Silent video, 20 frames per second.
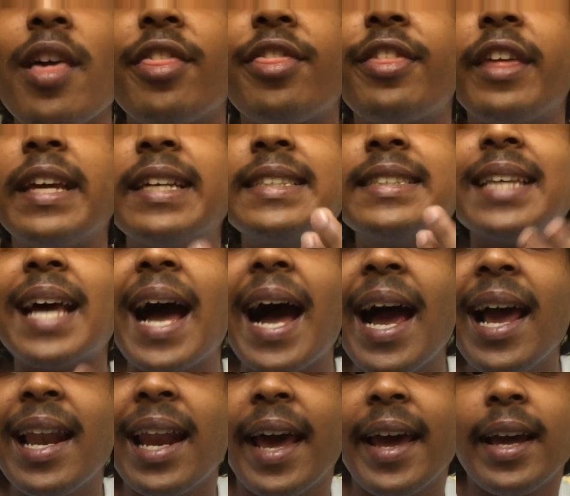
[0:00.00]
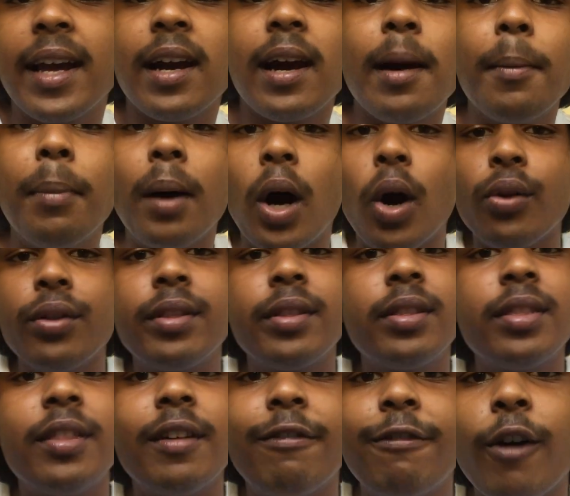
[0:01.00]
things I like about
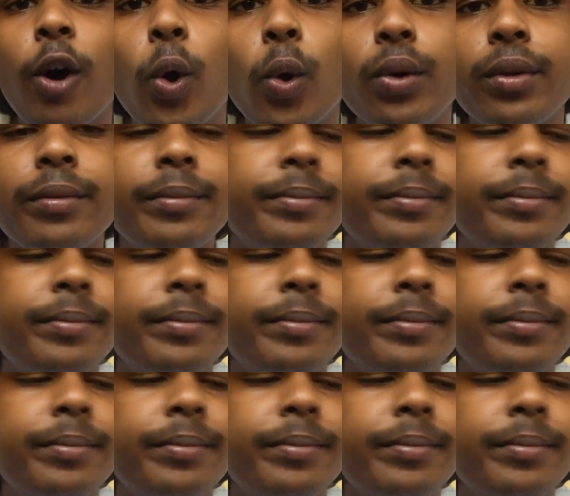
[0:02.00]
the phone.